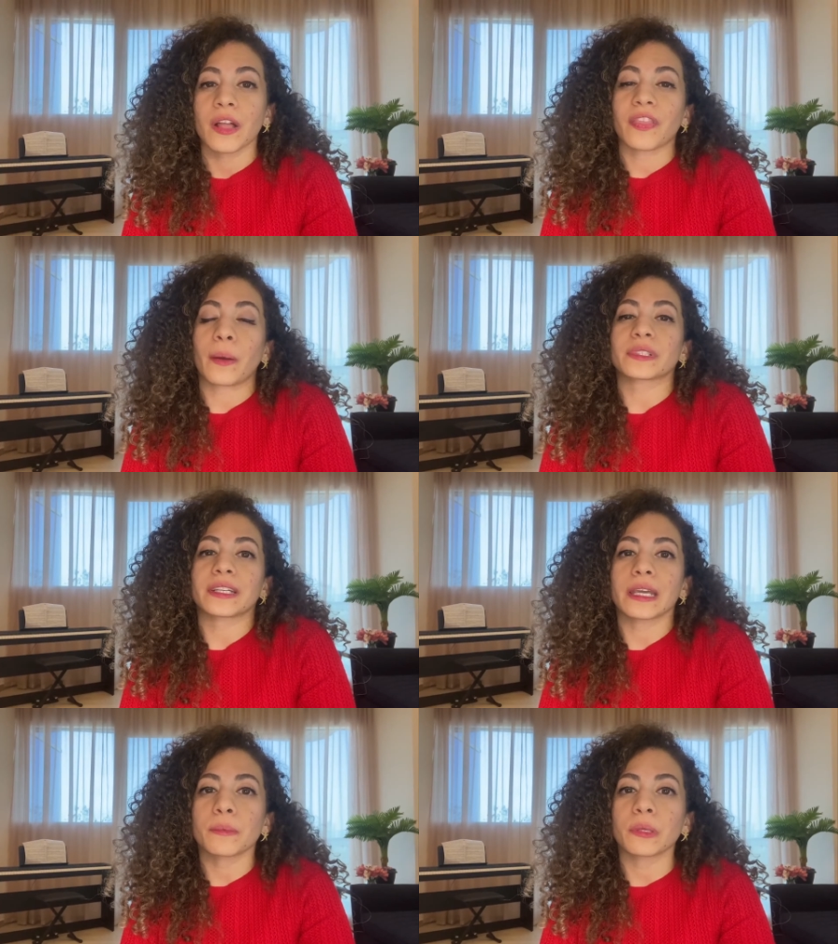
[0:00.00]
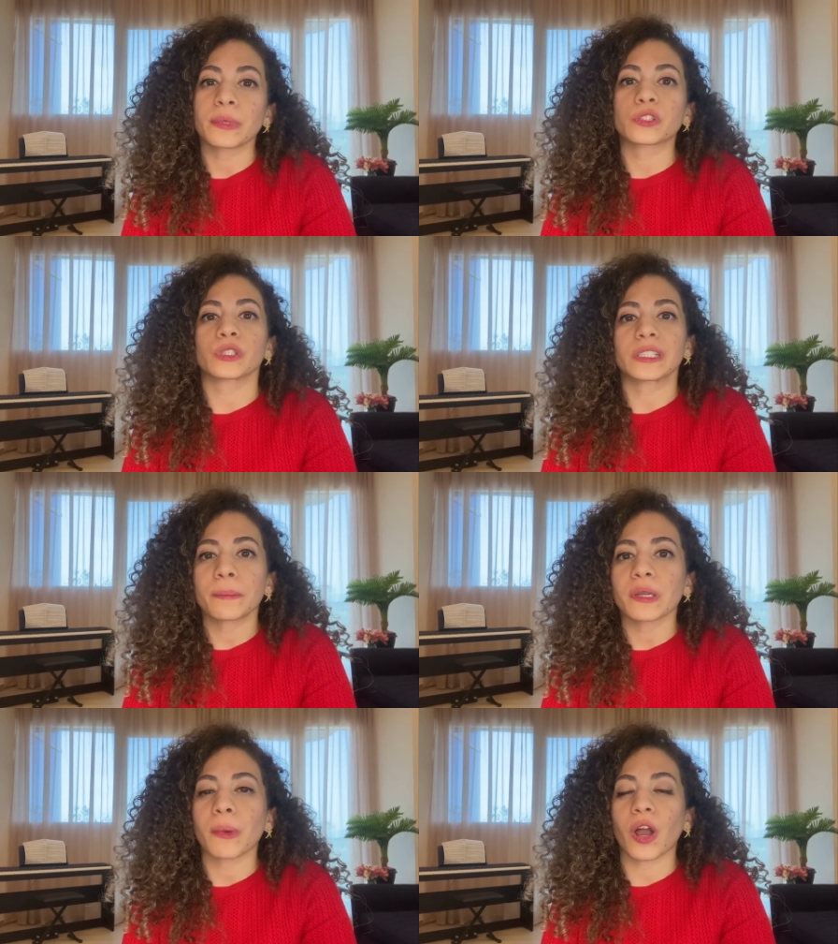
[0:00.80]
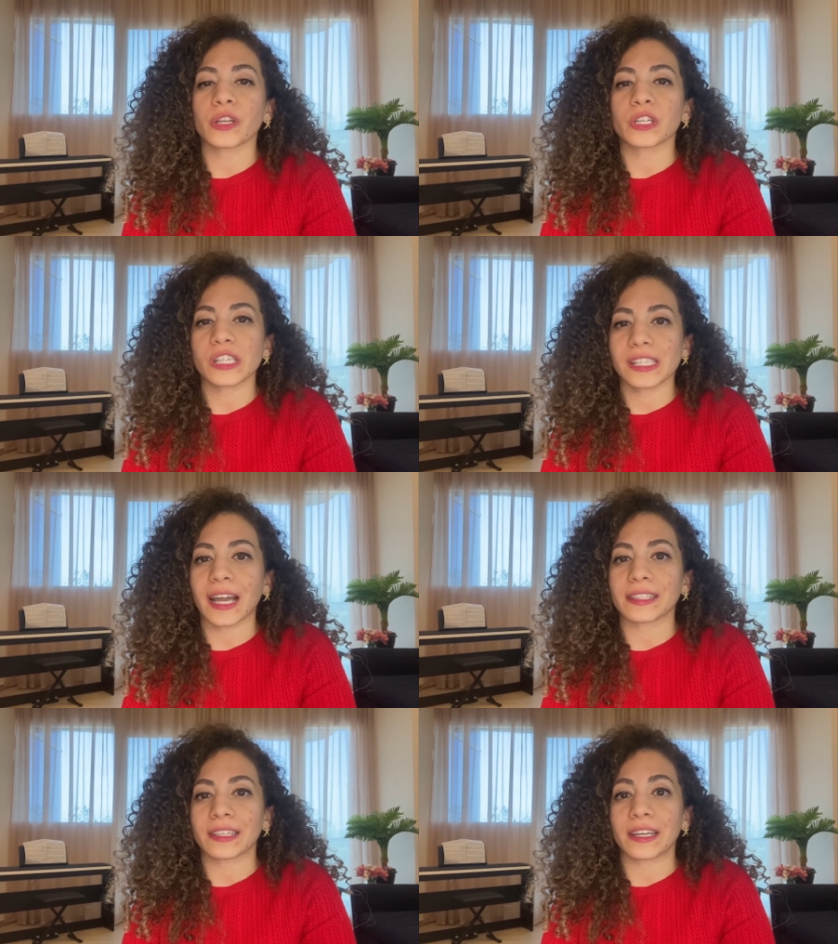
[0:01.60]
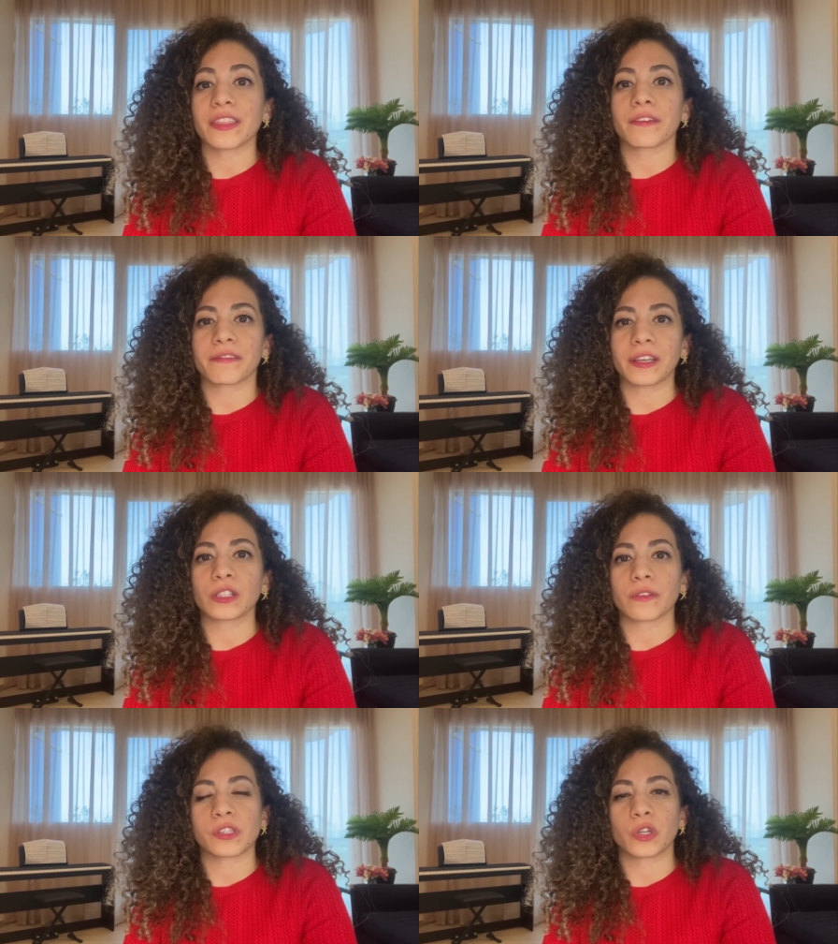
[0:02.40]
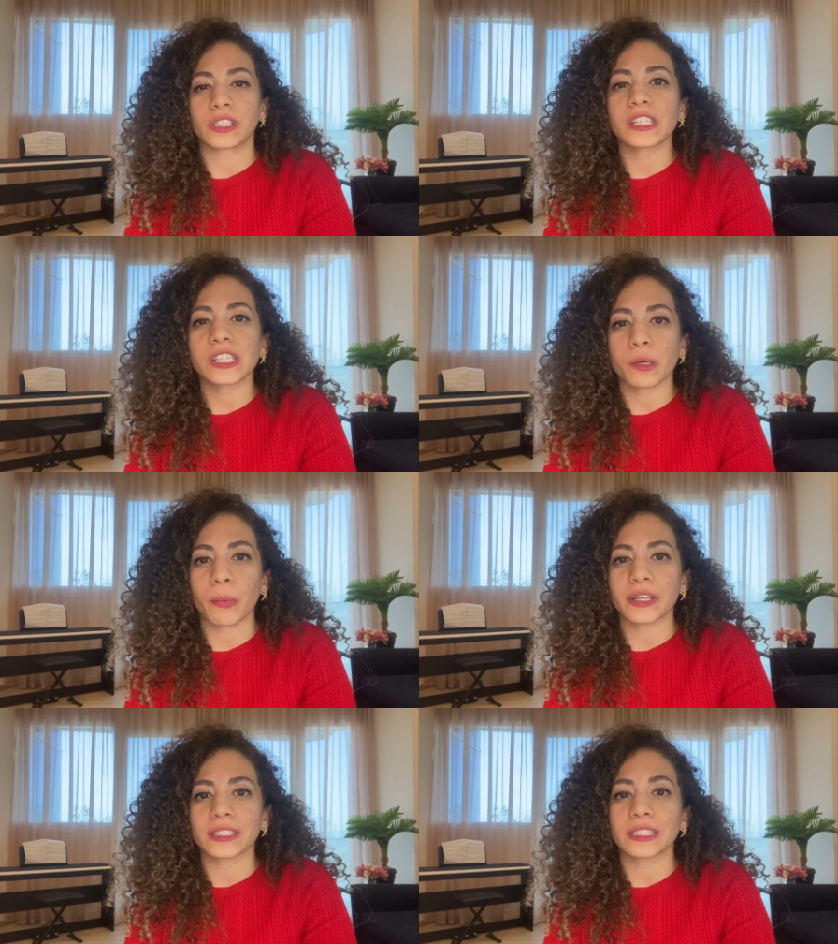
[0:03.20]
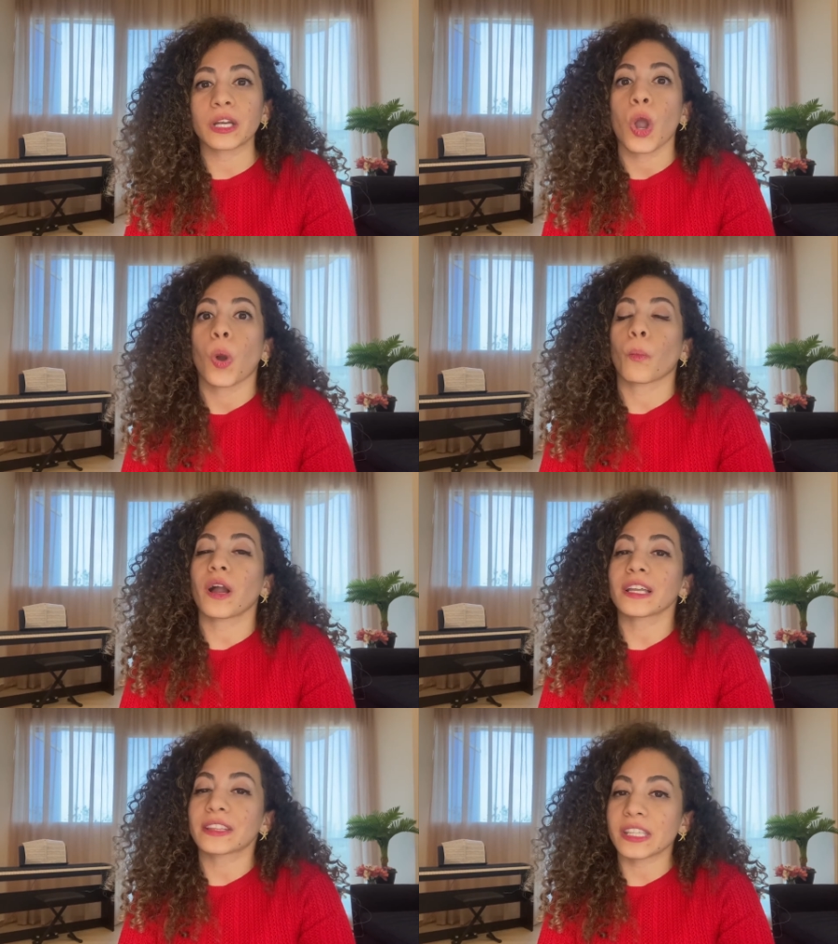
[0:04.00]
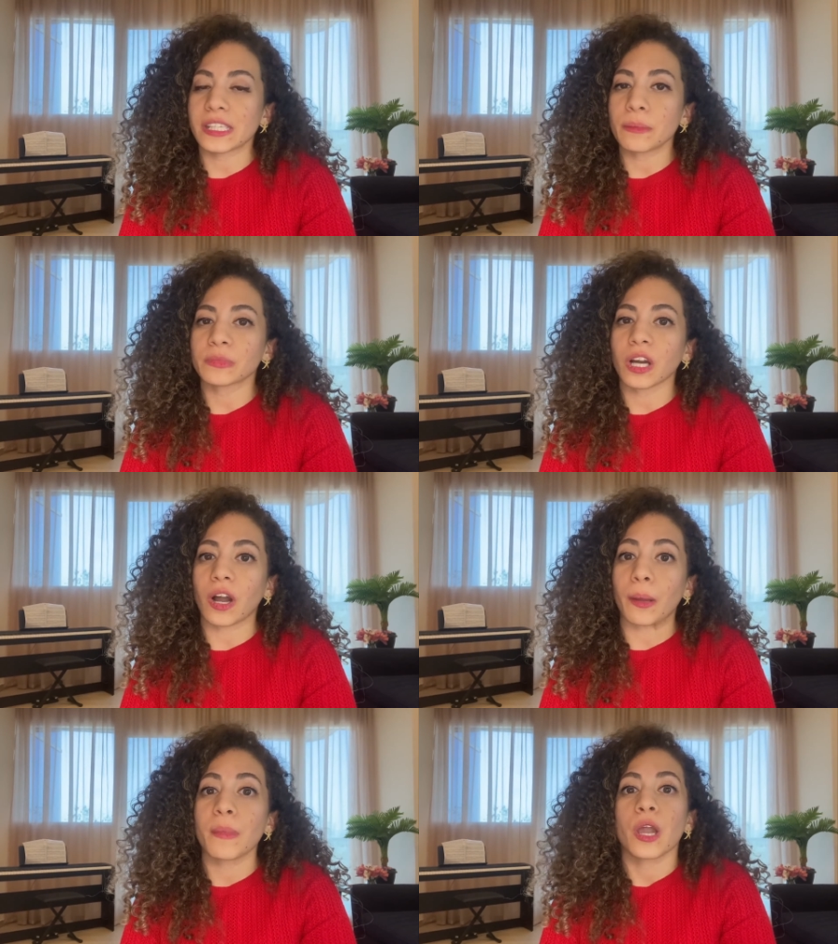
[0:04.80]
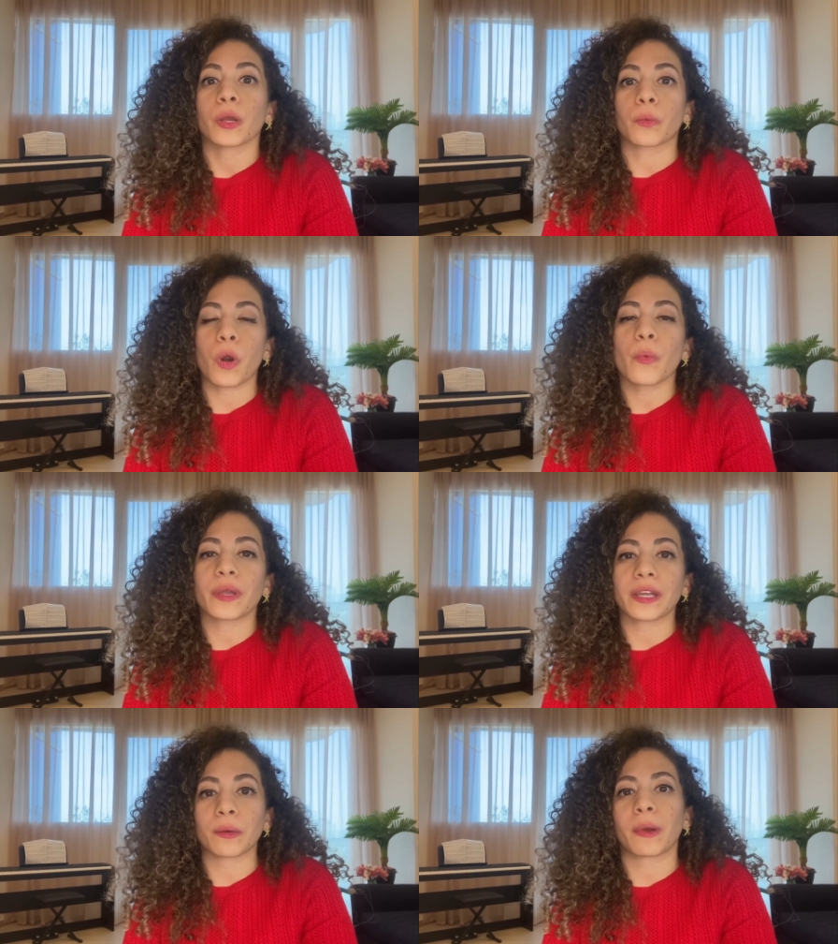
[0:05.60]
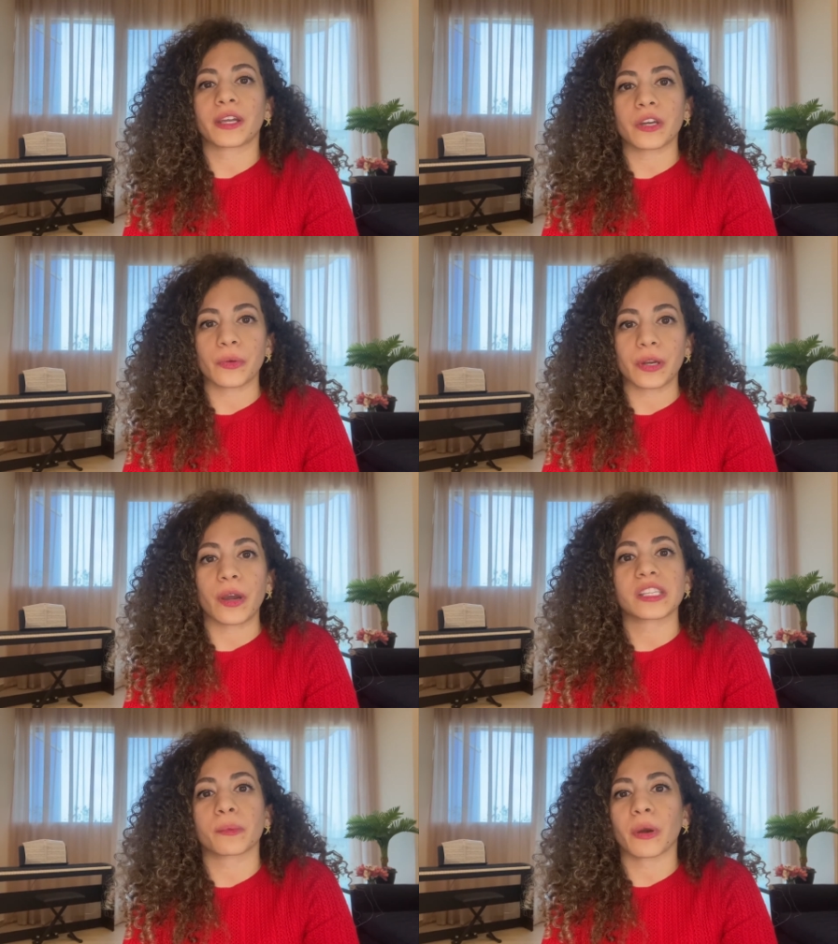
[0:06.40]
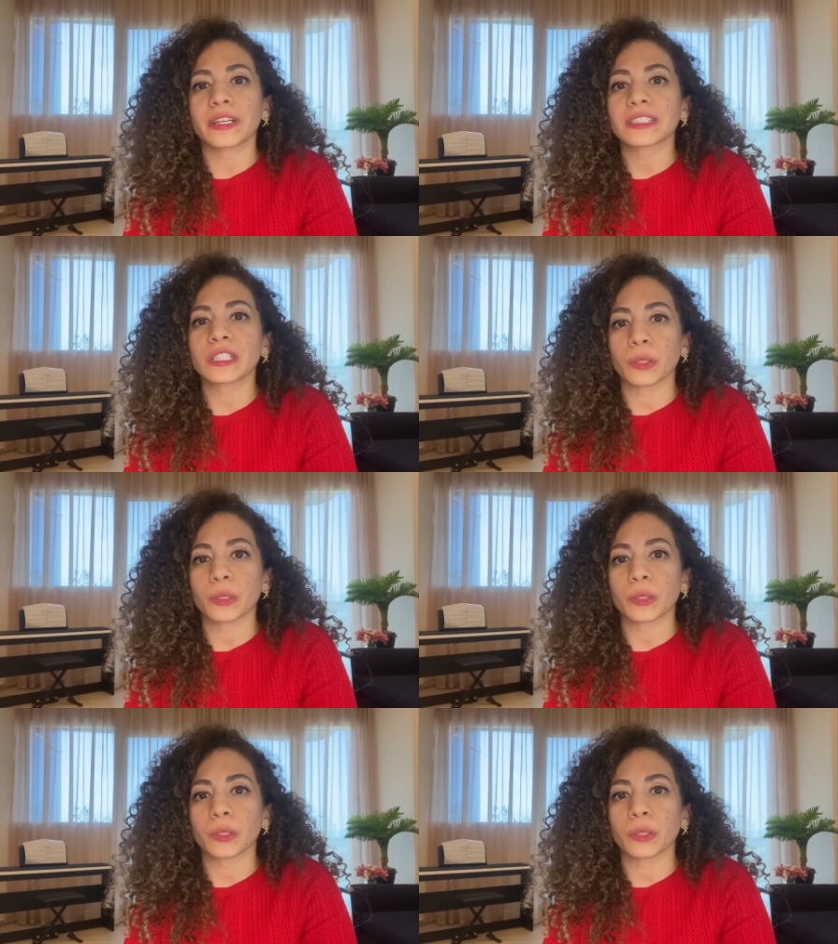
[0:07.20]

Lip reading: that would enable me to deepen my understanding in the field of strategic marketing while at the same time growing in my career as a marketing